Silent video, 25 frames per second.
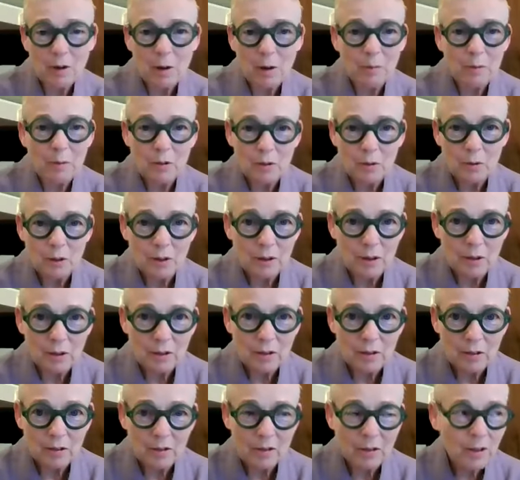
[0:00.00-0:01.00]
know, I'm doing
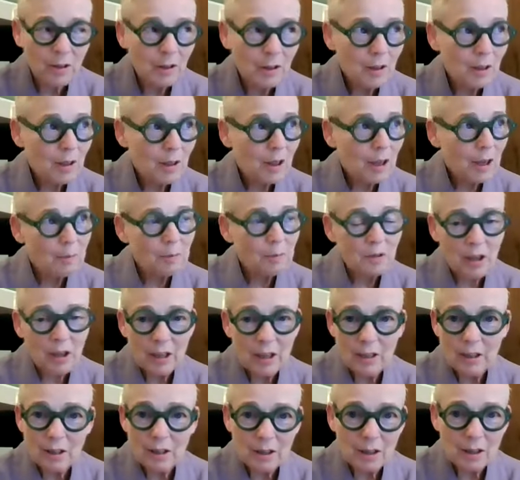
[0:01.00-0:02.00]
this, I'm
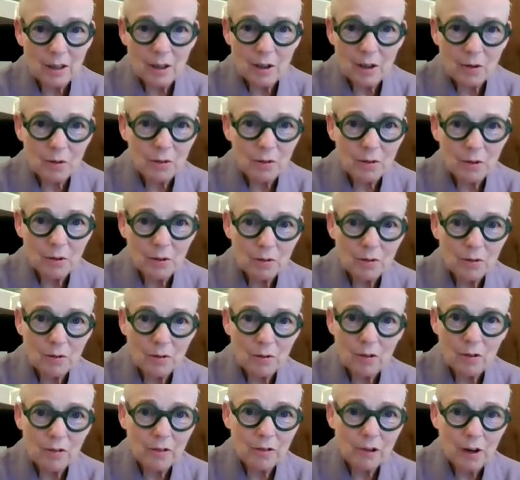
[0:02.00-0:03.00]
taking the OU
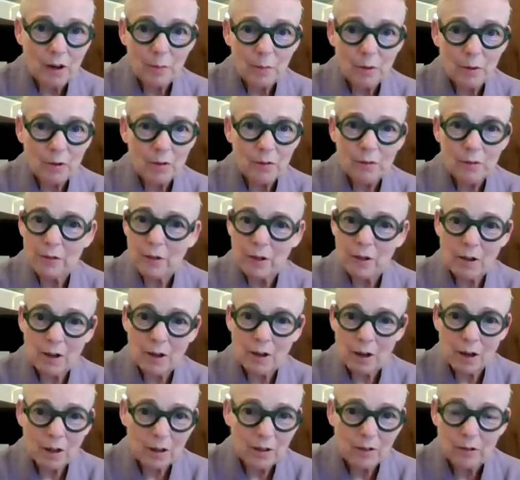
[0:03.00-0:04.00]
to the tribunal for
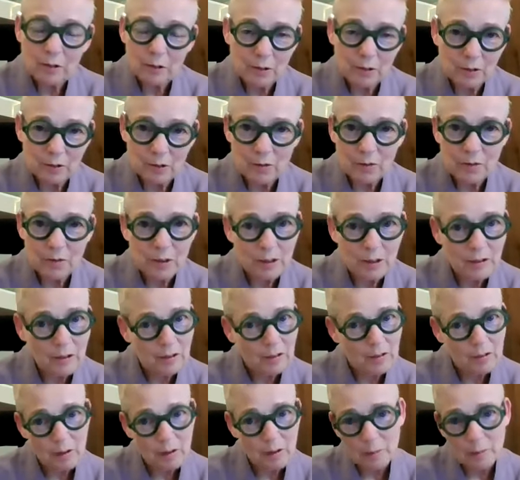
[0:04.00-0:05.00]
all sorts of
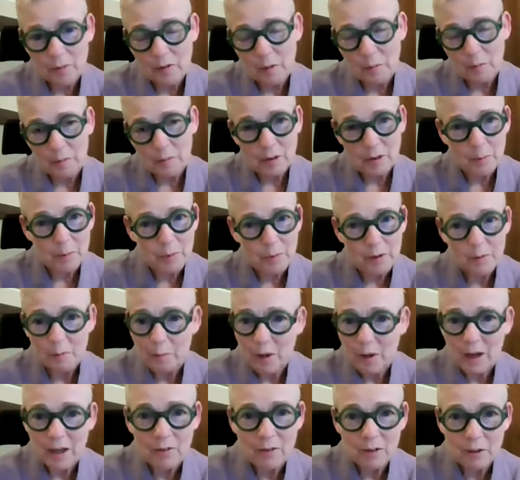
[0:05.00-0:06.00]
reasons, some of them deeply
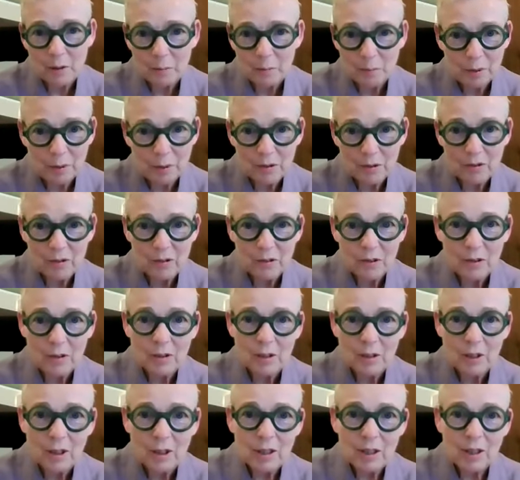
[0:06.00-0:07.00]
private and
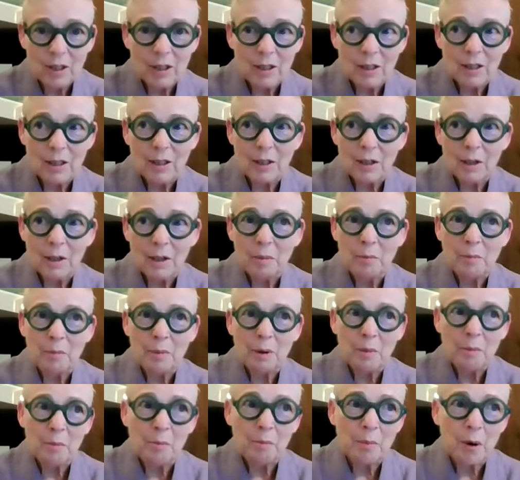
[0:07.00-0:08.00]
personal,
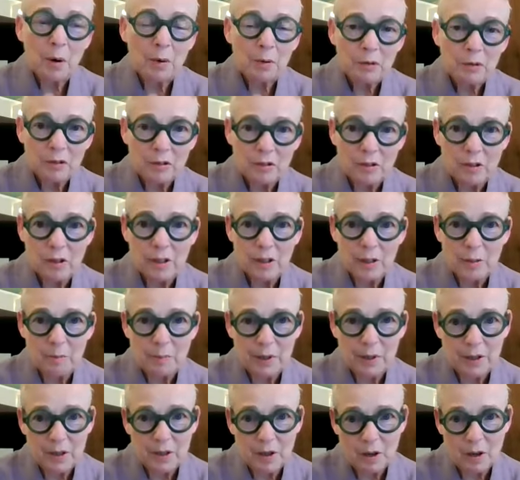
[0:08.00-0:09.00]
but mostly
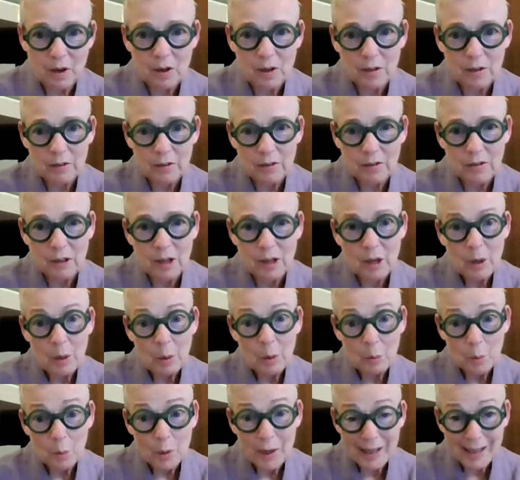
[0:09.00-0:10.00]
because
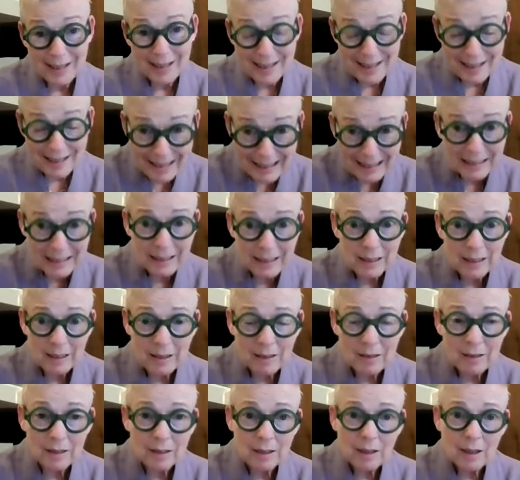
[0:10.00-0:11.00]
we
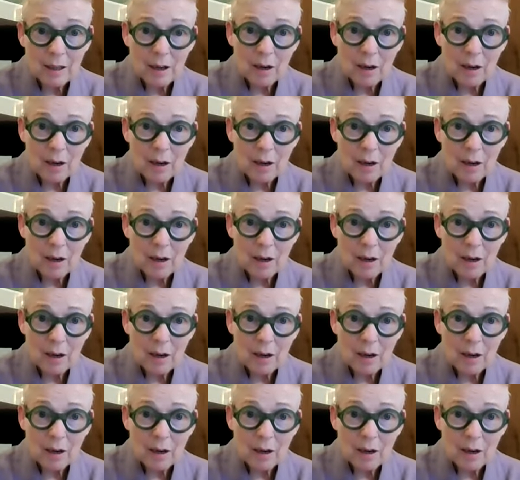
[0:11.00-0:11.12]
need